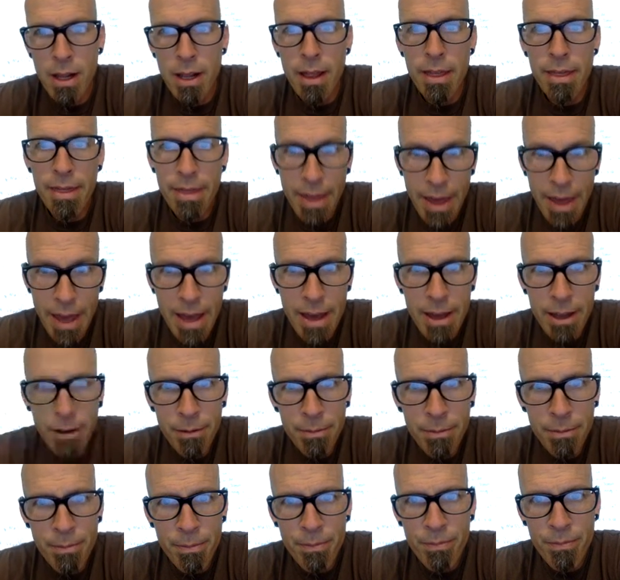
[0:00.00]

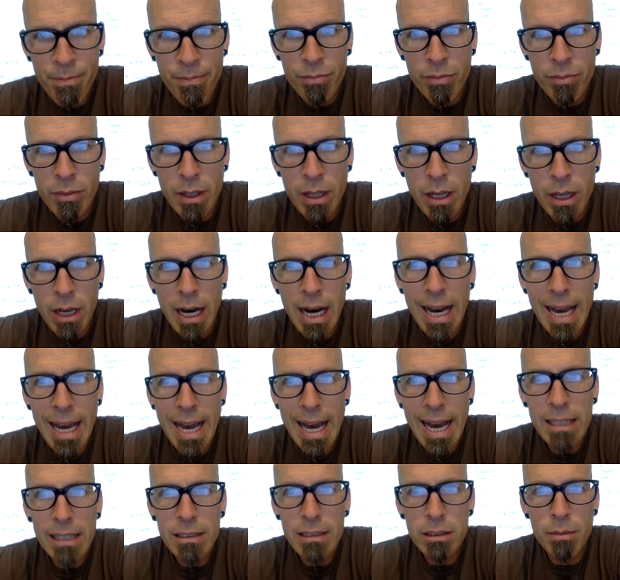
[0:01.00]
Then I
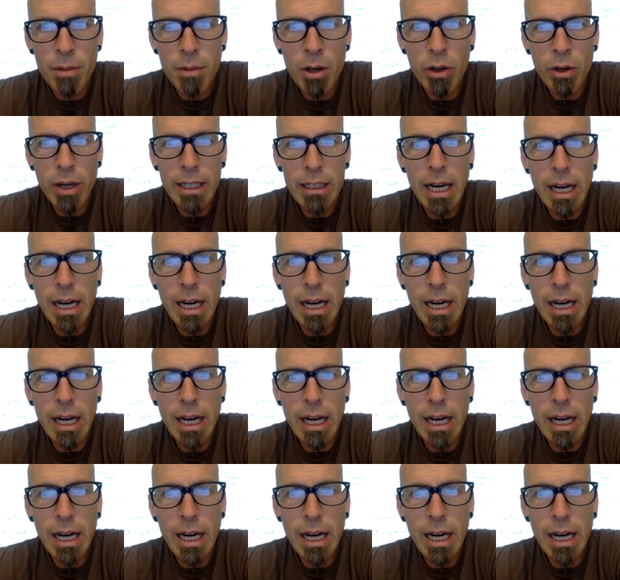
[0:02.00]
asked them, okay,